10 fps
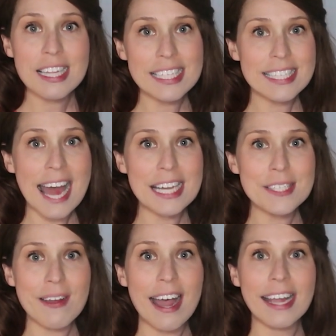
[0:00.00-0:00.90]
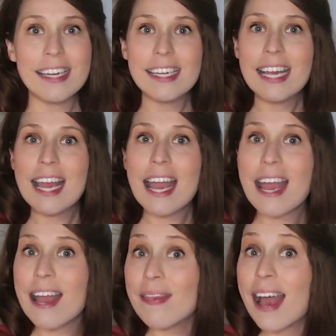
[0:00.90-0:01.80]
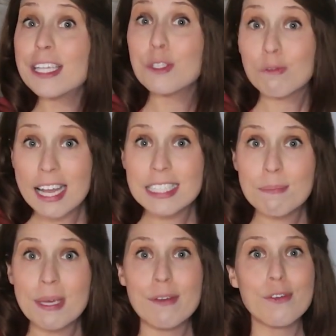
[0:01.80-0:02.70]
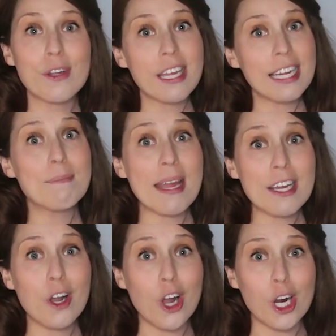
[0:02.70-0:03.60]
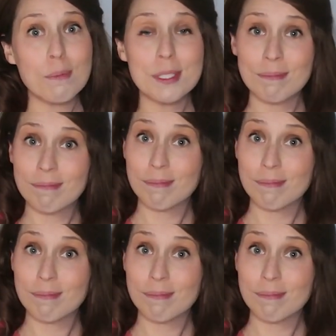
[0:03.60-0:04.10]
less satisfied, and that's a recipe for eating many carbs,